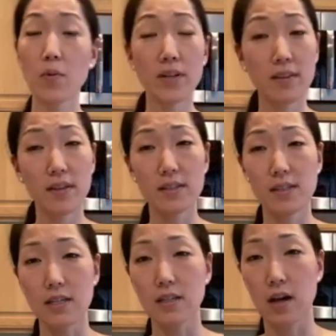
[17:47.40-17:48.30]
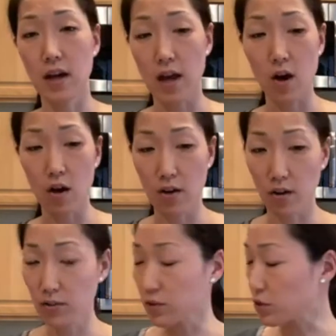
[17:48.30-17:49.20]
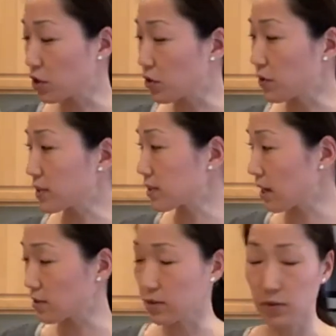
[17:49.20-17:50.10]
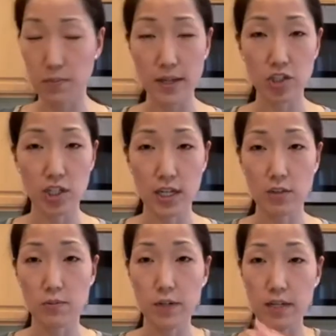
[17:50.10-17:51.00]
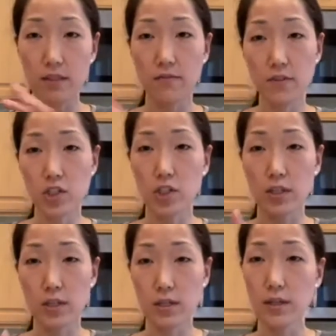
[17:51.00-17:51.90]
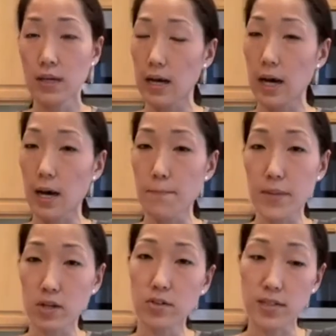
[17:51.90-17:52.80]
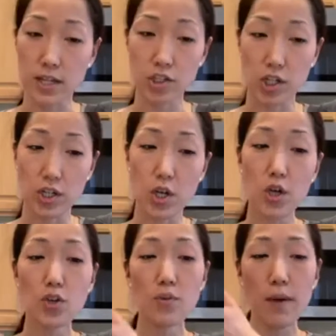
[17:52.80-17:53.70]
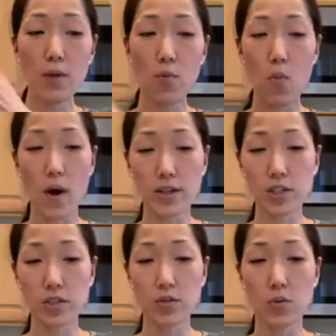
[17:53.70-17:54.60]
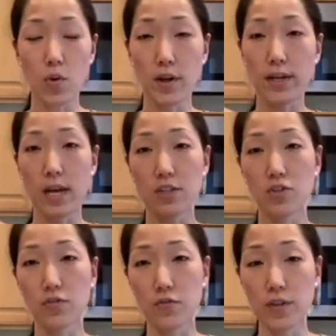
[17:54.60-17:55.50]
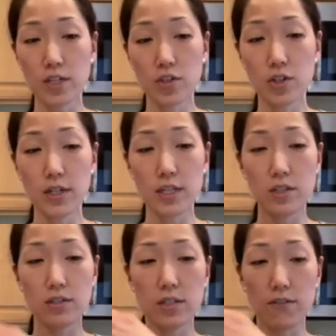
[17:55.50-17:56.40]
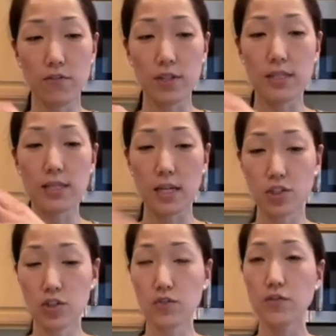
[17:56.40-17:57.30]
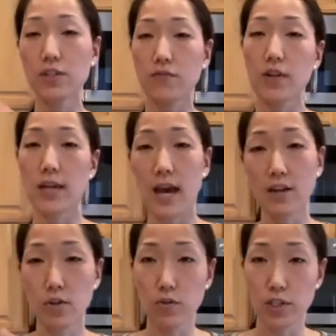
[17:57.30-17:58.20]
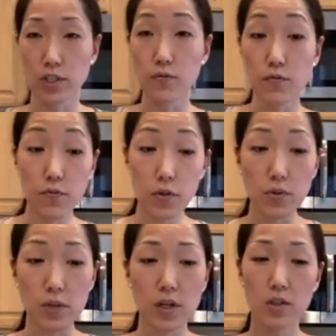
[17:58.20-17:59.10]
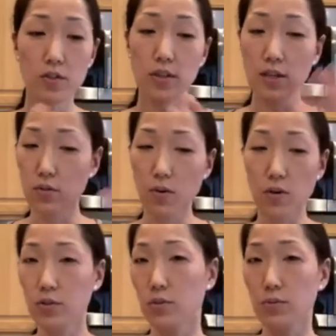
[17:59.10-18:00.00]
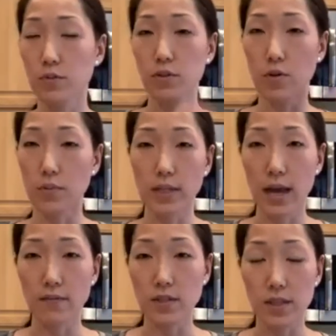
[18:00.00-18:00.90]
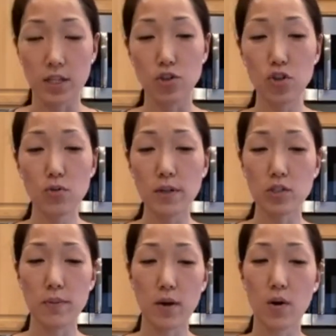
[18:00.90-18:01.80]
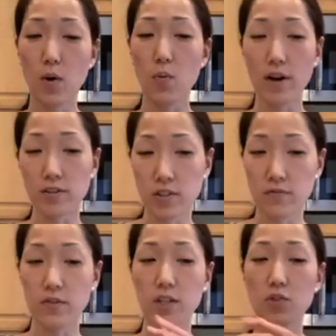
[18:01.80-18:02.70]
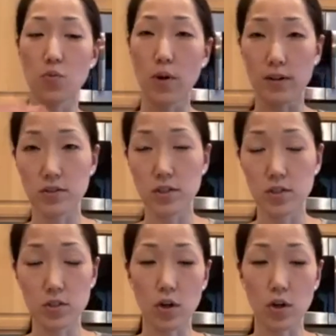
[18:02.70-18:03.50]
One of the things that I also do is, as I was mentioning, I was putting the fish in the middle section. You might want to organize your freezer into different sections for different categories of food so that you also don't really have to think too much about where's the fish, where's the